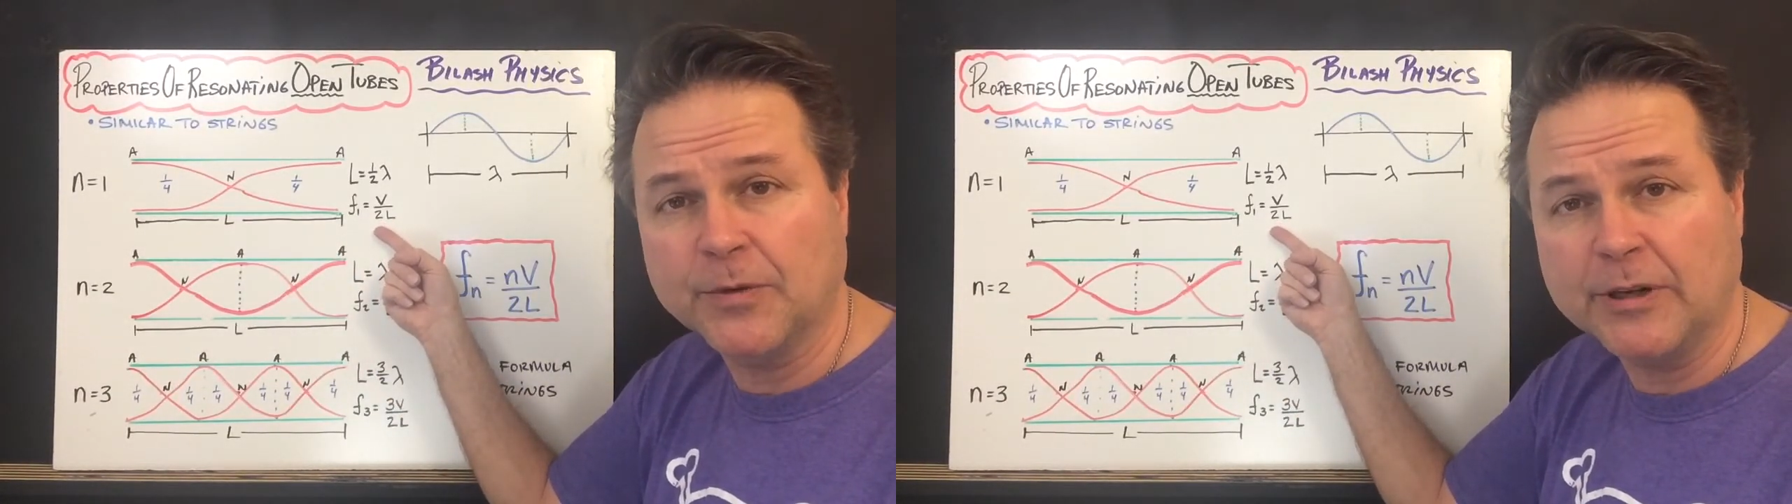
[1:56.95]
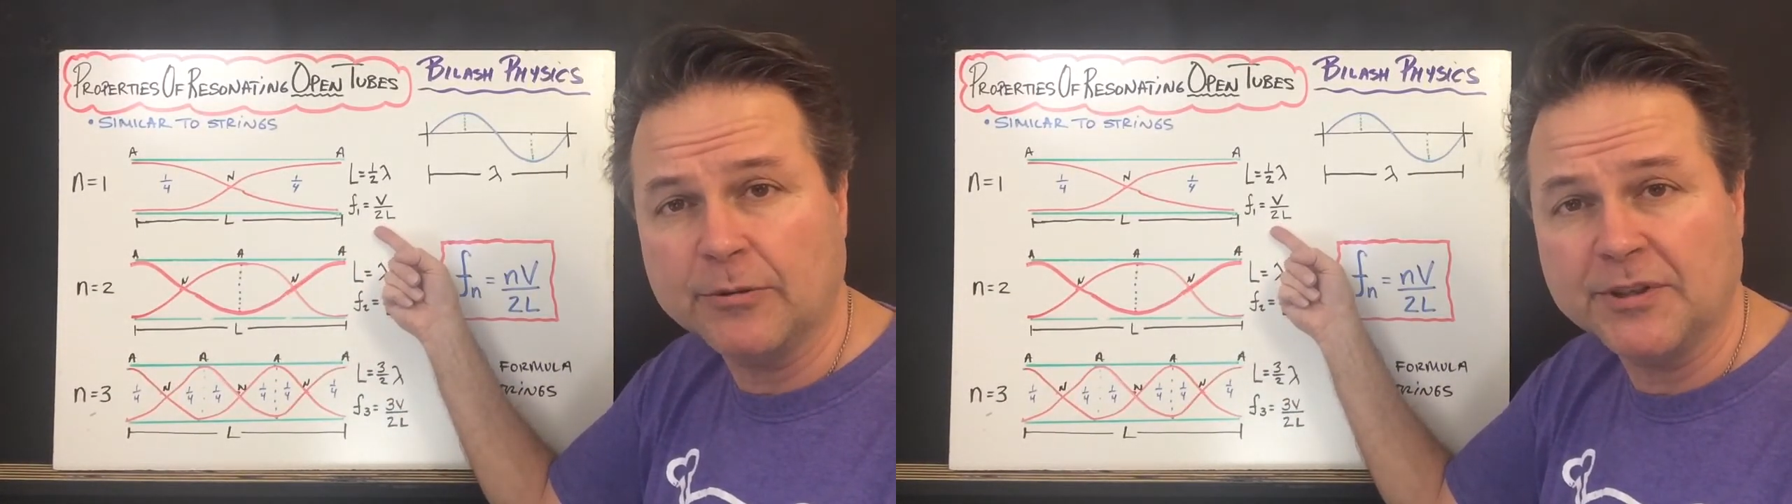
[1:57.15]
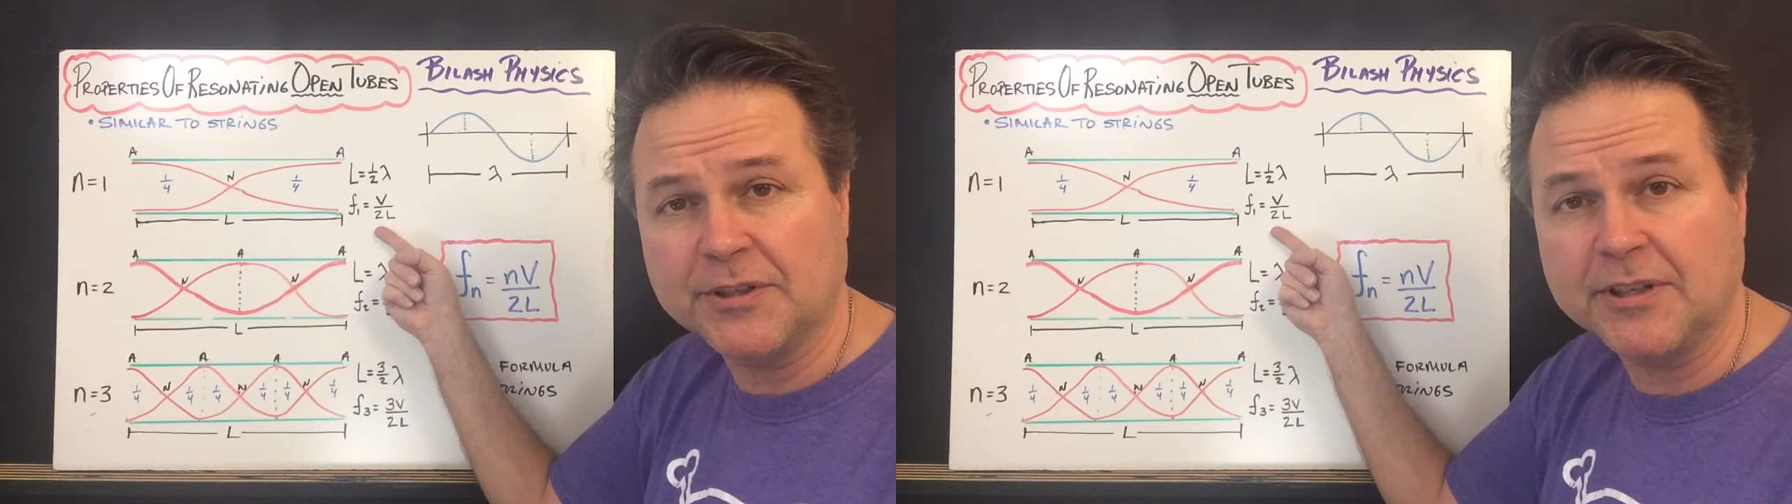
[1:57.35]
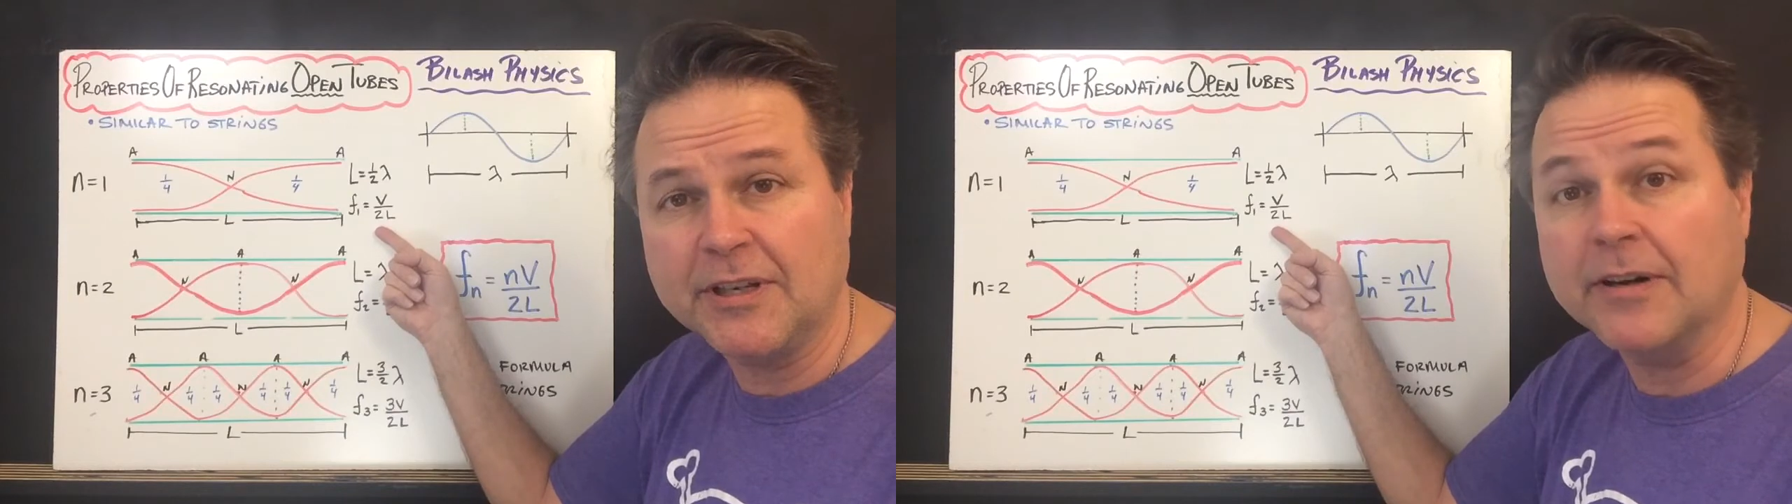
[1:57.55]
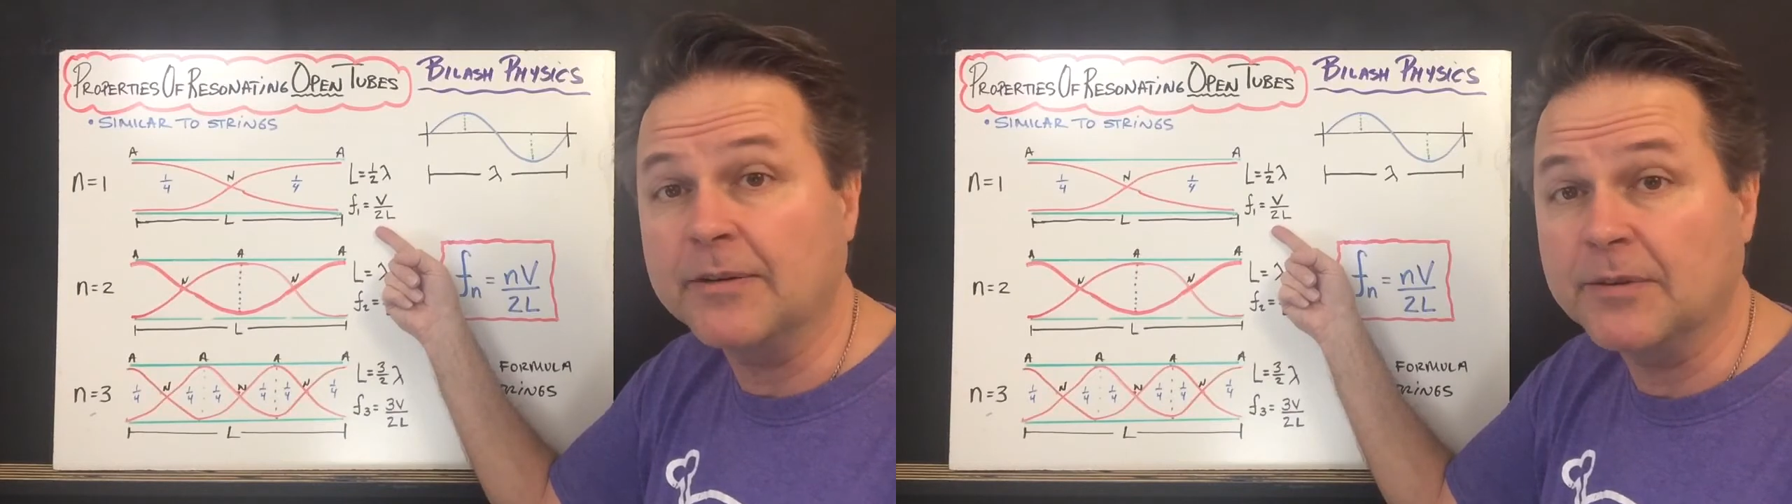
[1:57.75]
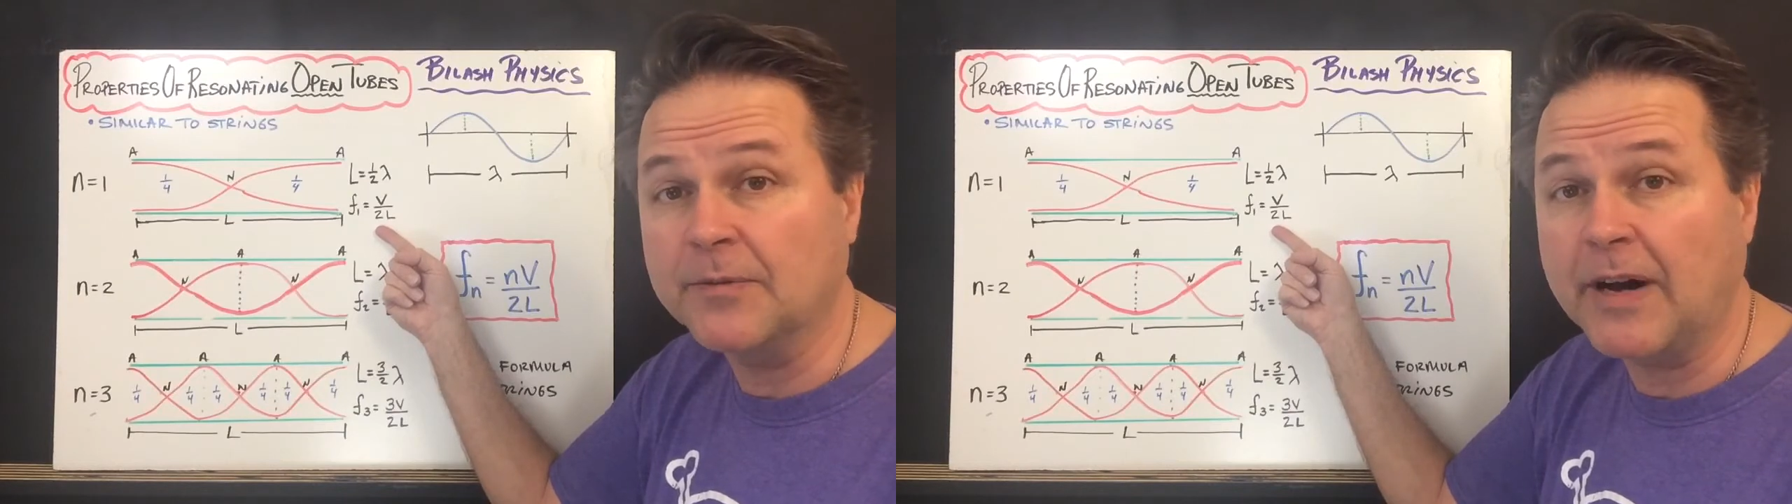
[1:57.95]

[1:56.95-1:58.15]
frequency of a